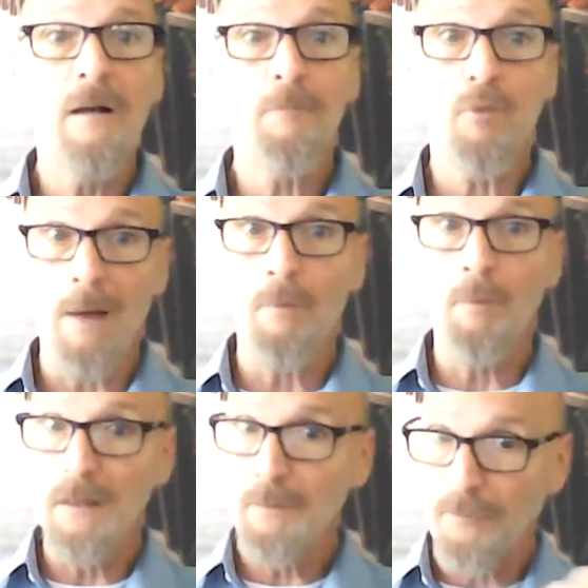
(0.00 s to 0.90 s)

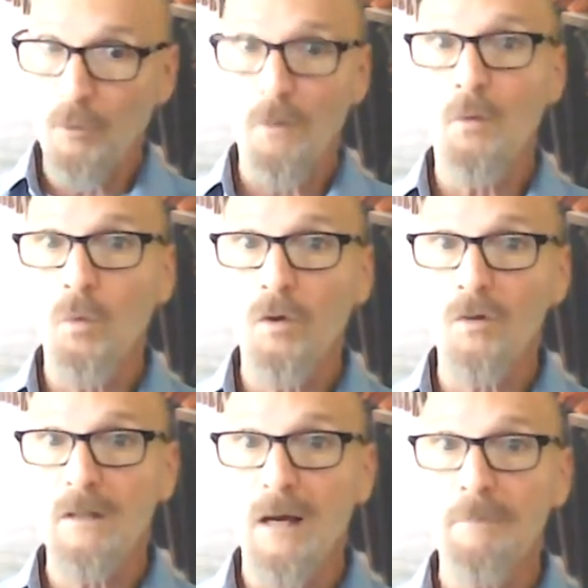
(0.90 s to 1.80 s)
probably before the World
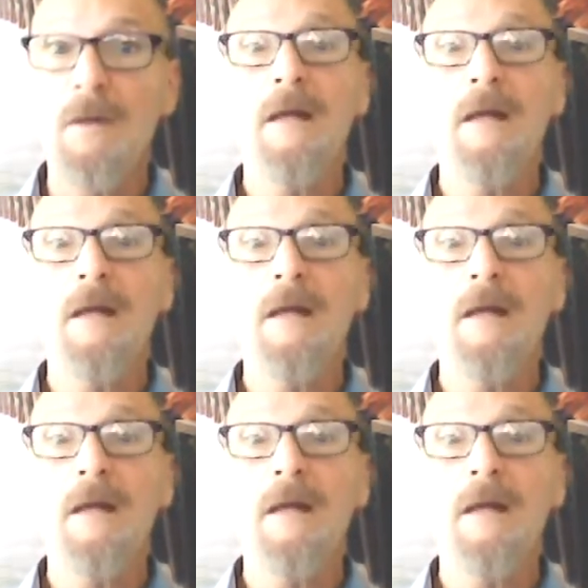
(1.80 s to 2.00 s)
Cup.